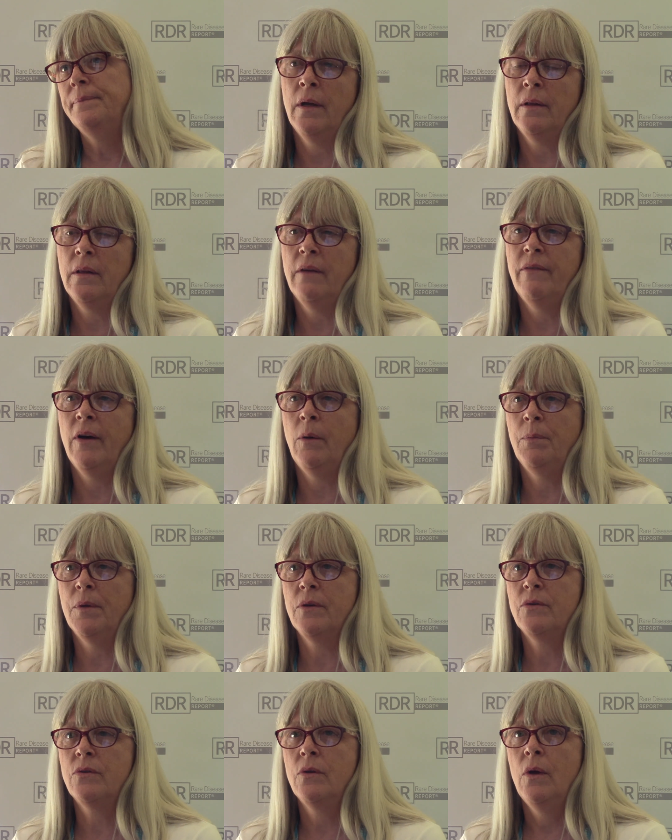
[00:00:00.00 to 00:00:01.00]
They've helped
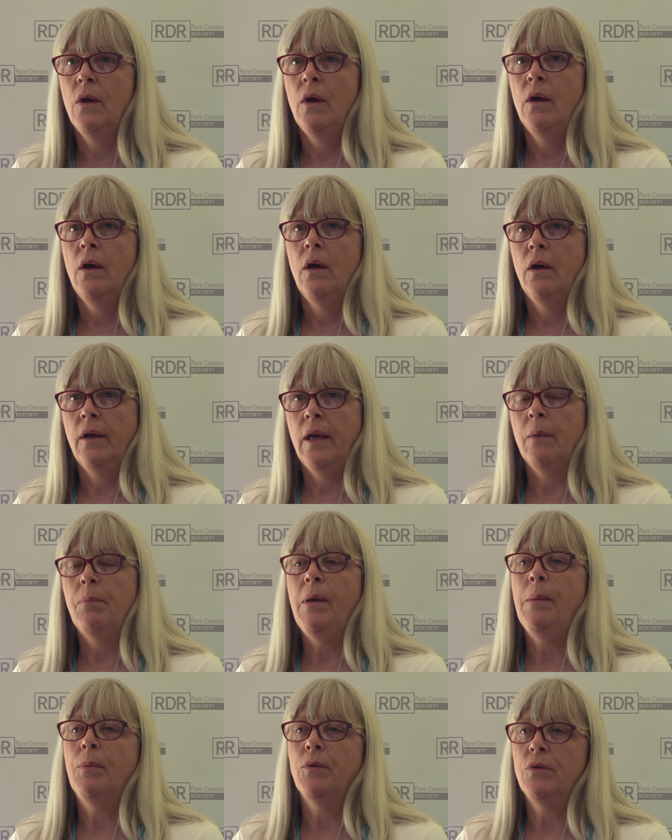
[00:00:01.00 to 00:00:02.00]
us get
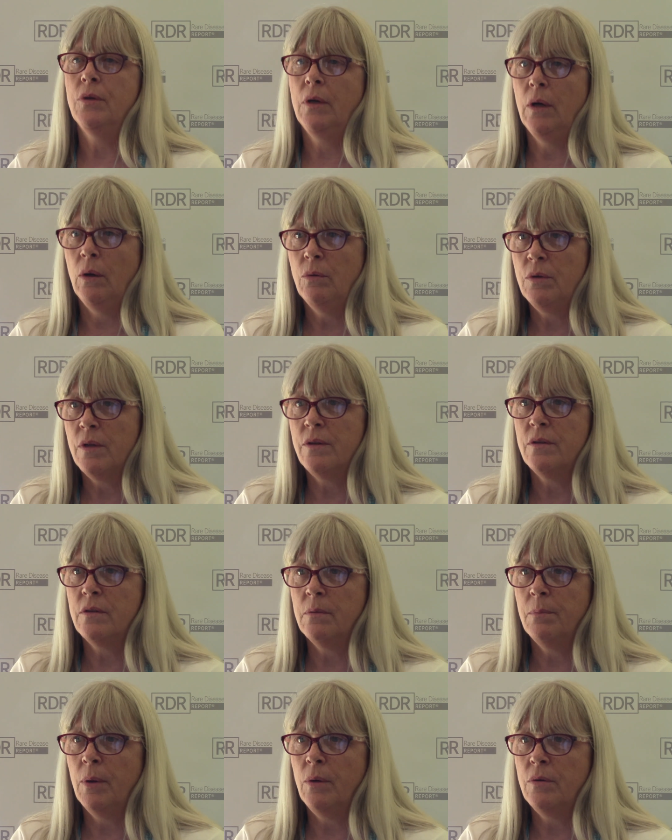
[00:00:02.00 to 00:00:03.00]
people to go to the
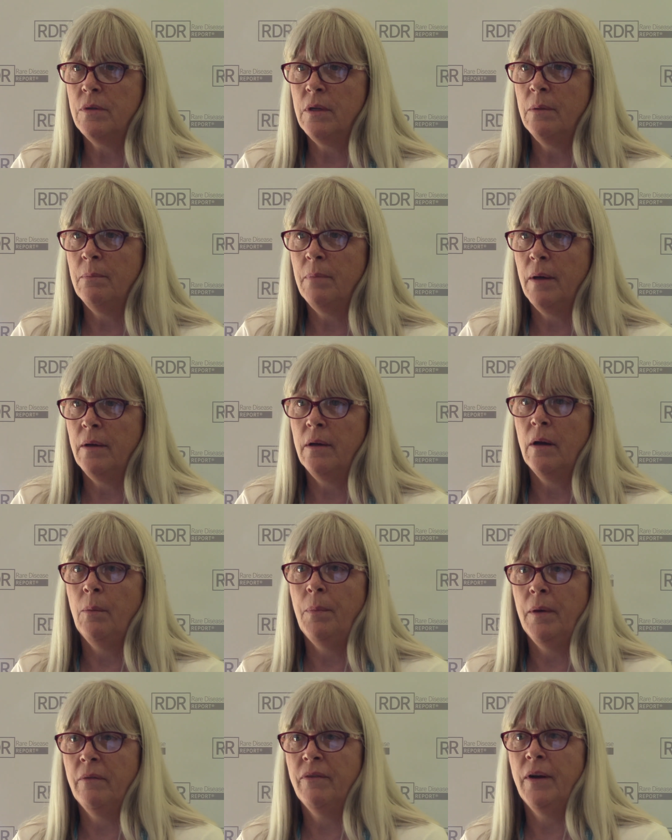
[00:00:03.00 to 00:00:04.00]
symposium by
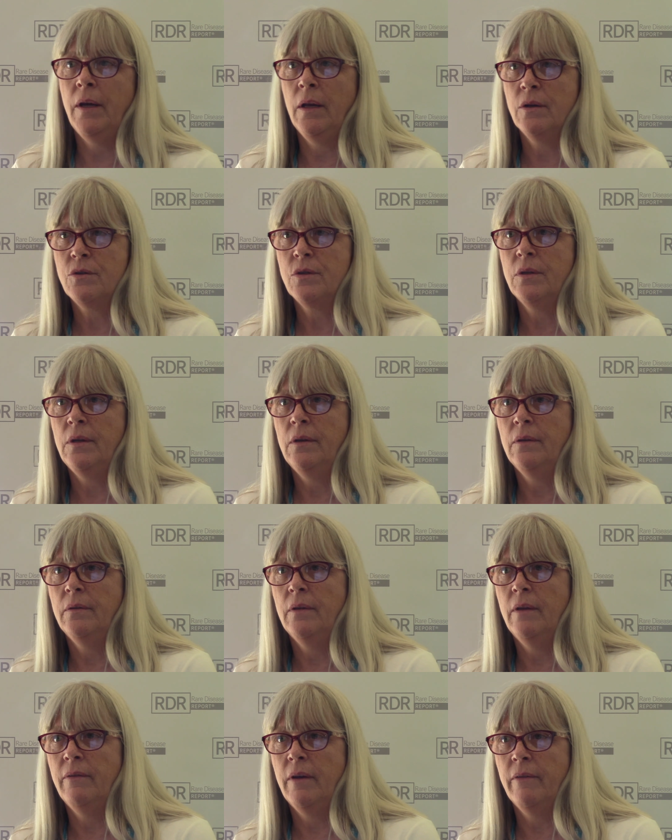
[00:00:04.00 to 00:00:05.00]
helping financially.
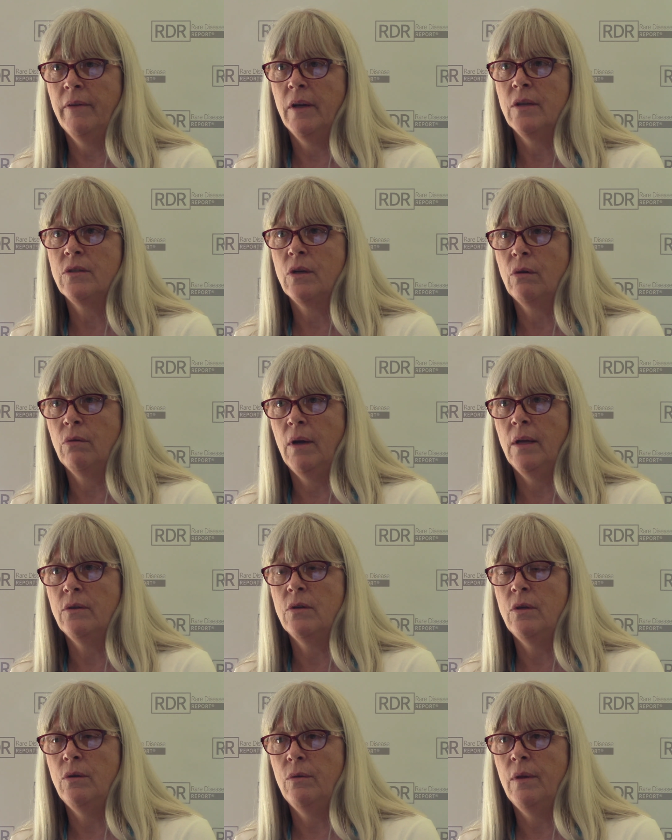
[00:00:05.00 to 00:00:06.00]
They've given us a grant
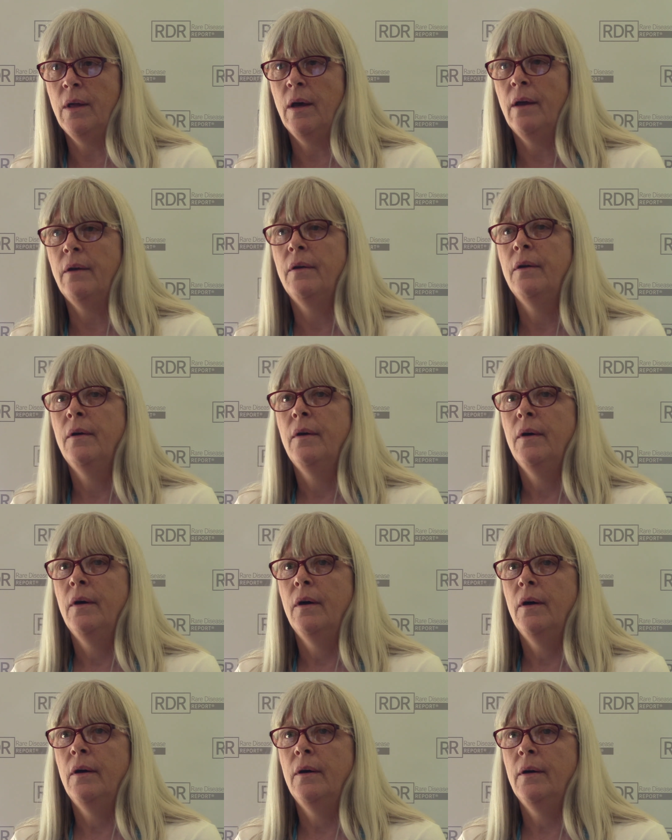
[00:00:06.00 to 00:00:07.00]
to do that.
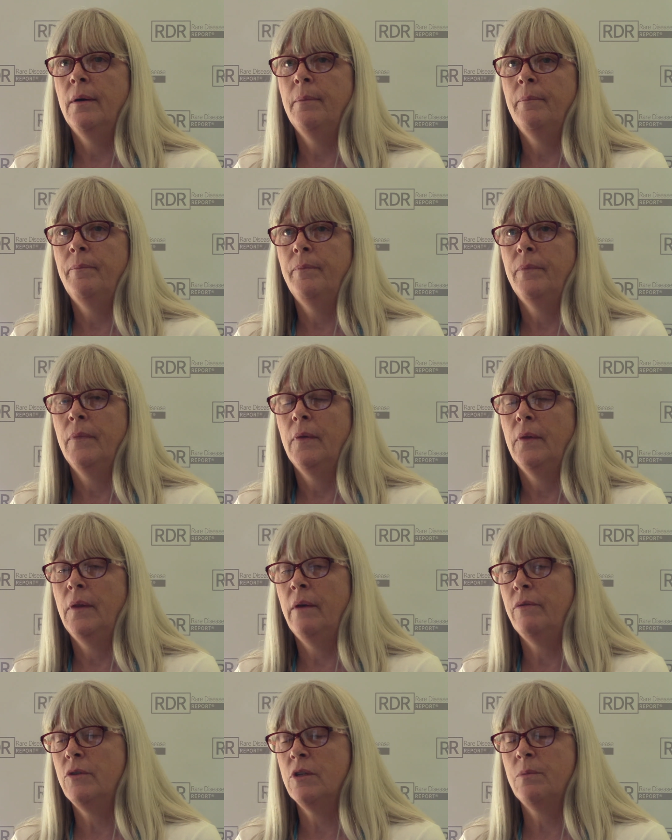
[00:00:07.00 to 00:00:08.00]
Um,
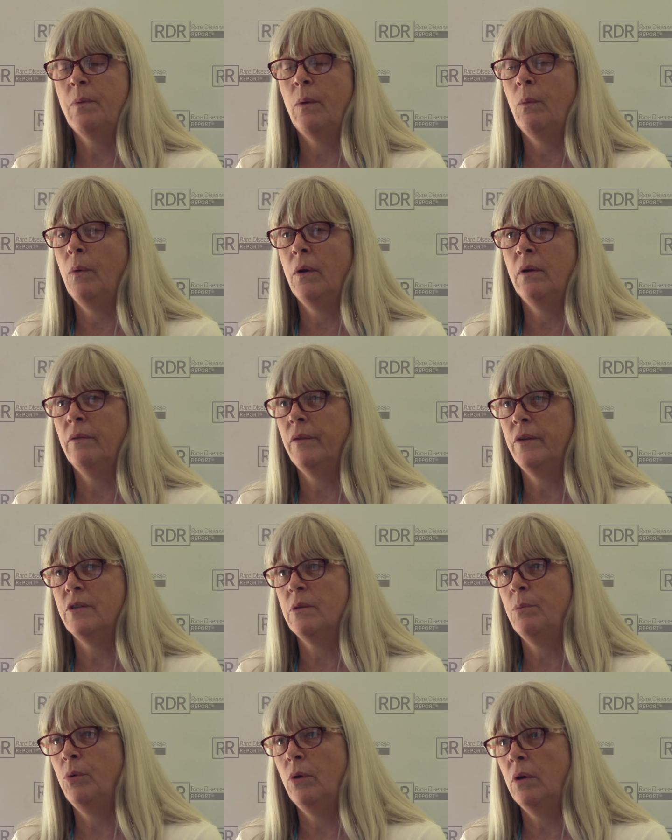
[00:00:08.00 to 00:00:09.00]
they've just been wonderfully
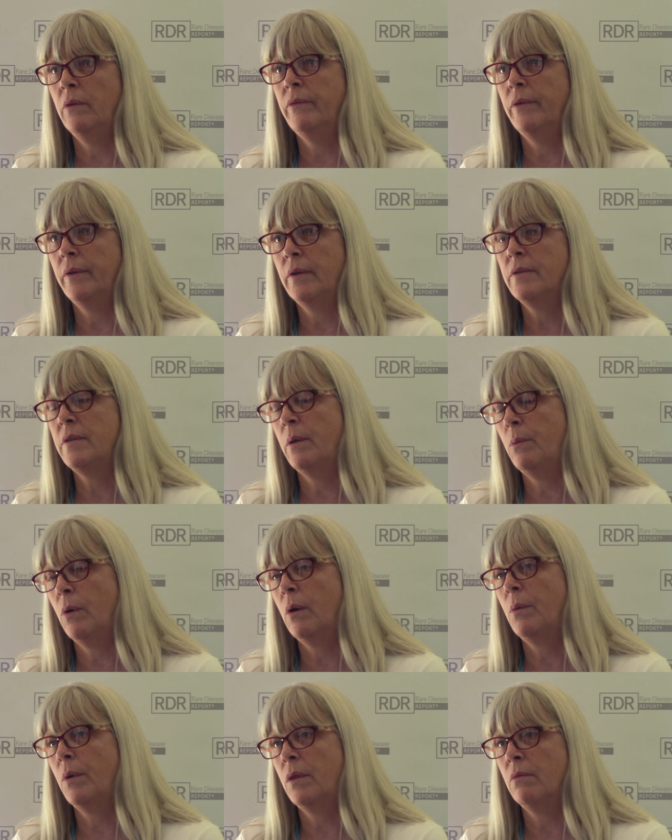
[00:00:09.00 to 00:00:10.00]
supportive because they
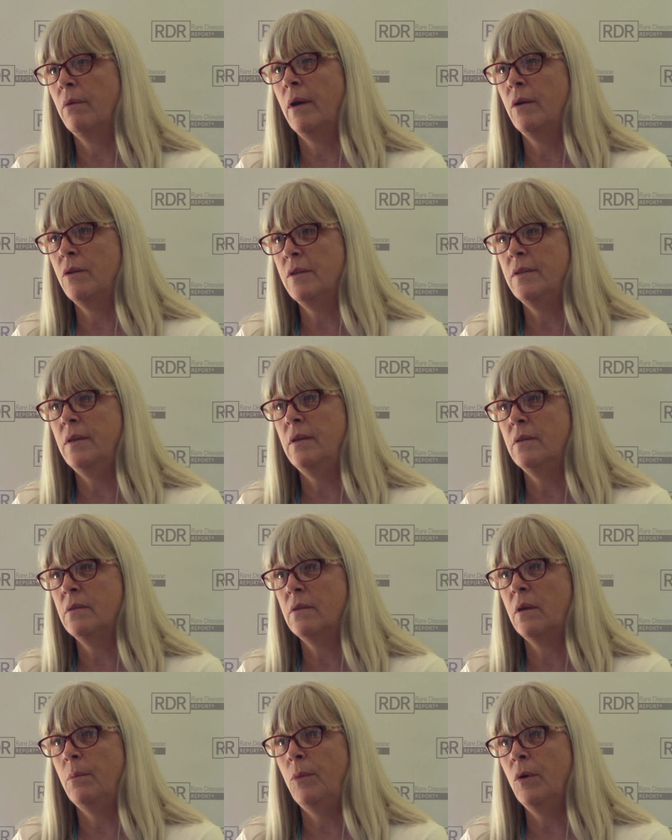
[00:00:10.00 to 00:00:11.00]
work with the rare
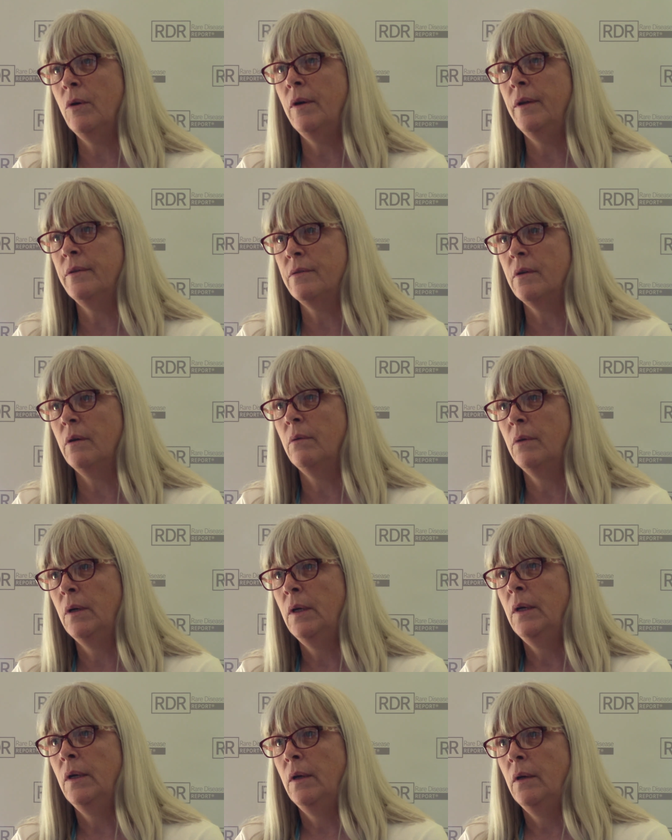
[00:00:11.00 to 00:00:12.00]
disease community. So
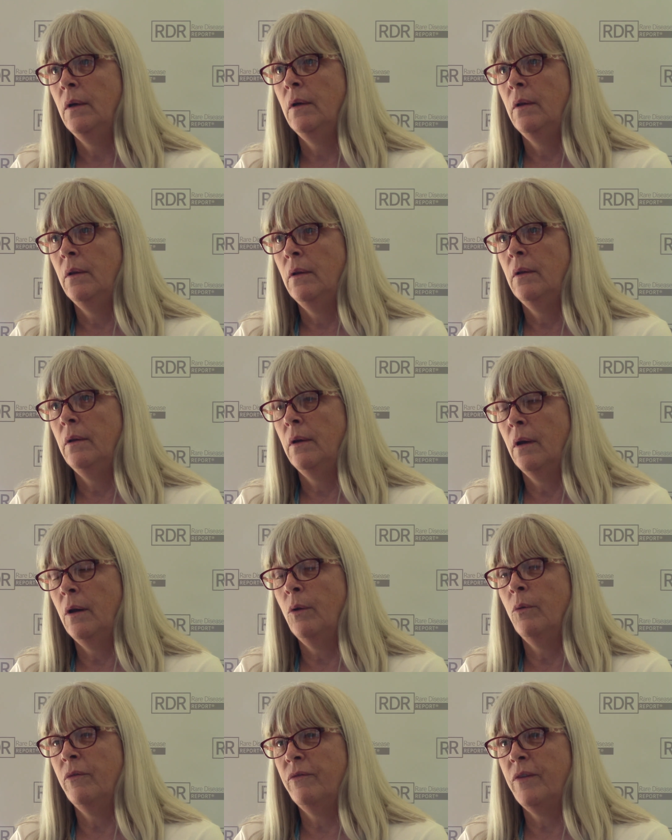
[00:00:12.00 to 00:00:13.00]
I
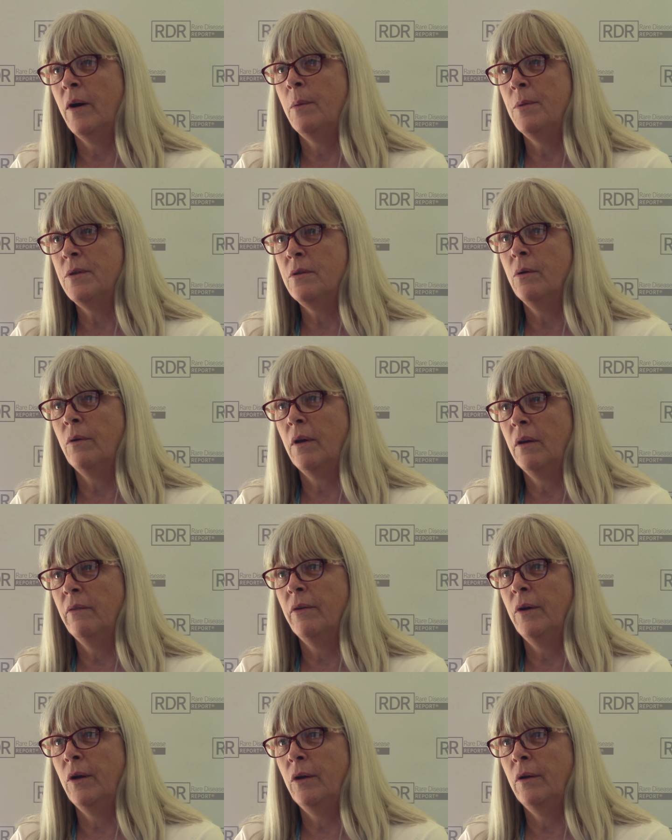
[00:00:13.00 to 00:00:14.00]
know pharmas don't get a
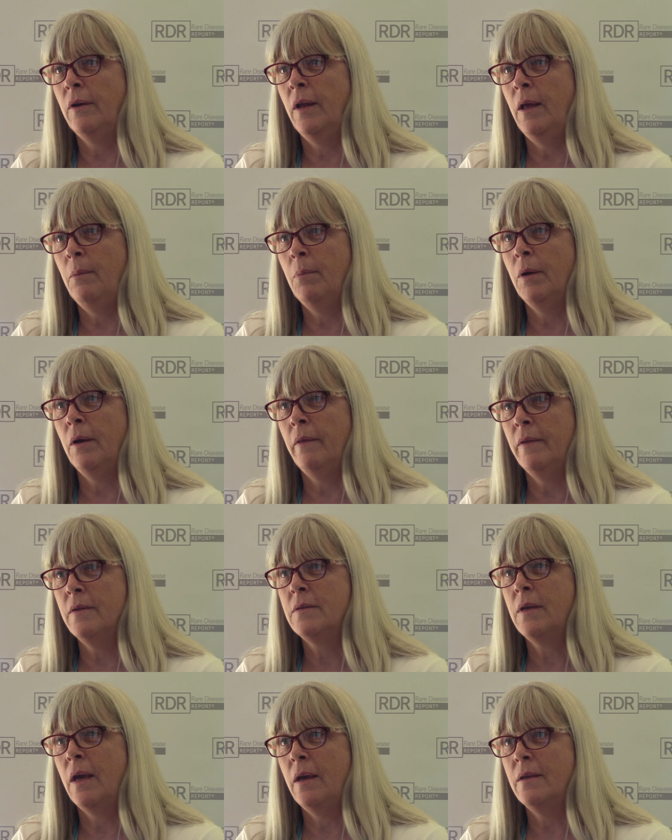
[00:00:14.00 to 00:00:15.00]
very good name, but in
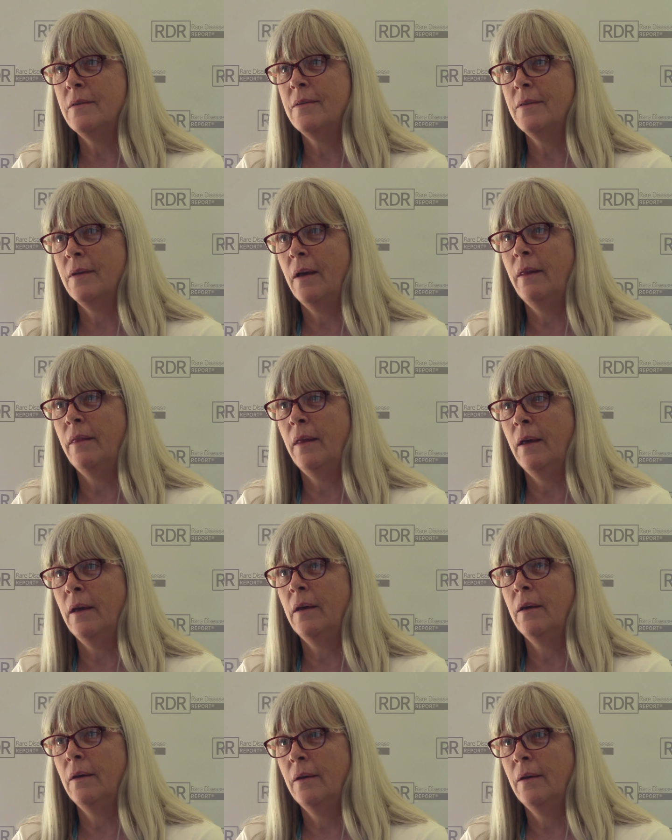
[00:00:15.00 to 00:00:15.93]
this case, I think